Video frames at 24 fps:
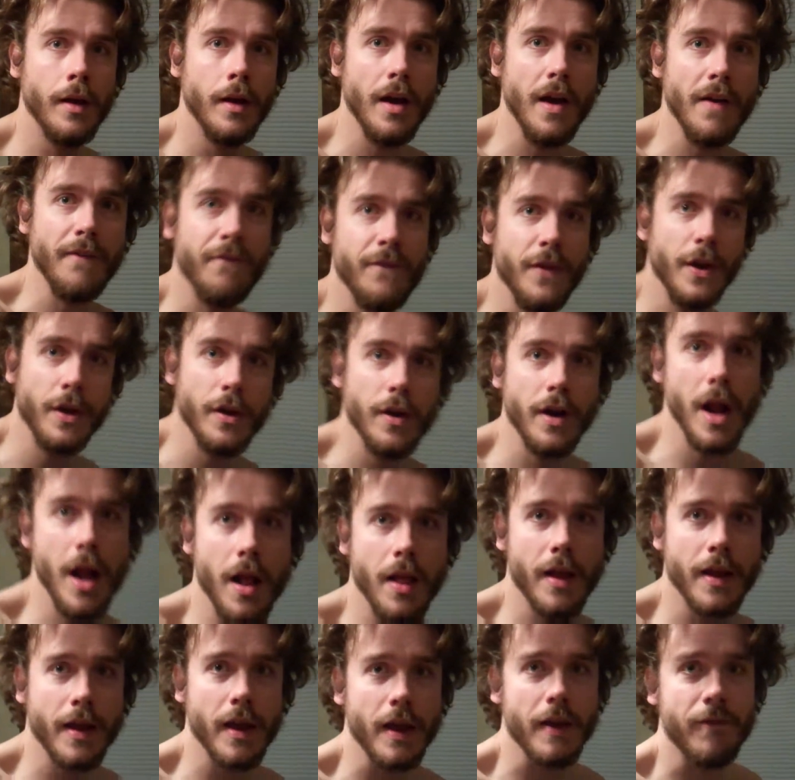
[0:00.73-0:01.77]
I figured out
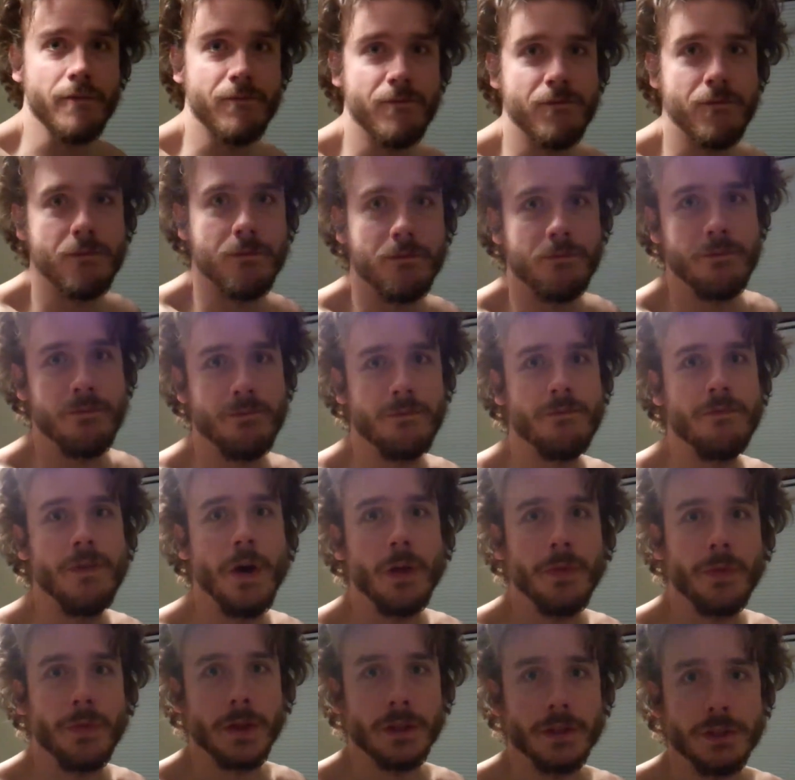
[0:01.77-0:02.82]
like I
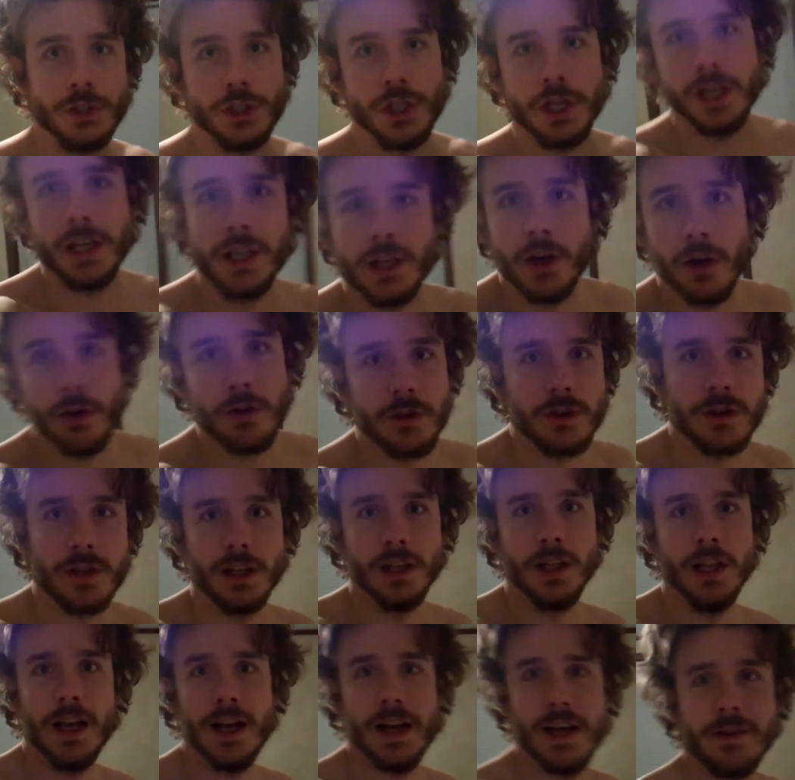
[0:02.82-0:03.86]
felt the cheat codes to
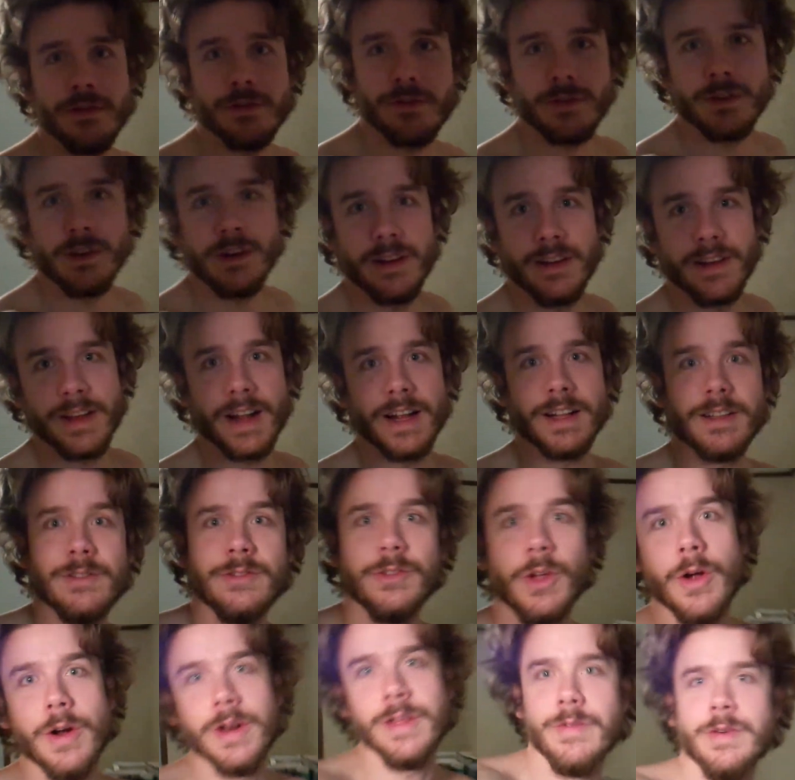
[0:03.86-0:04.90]
life and I don't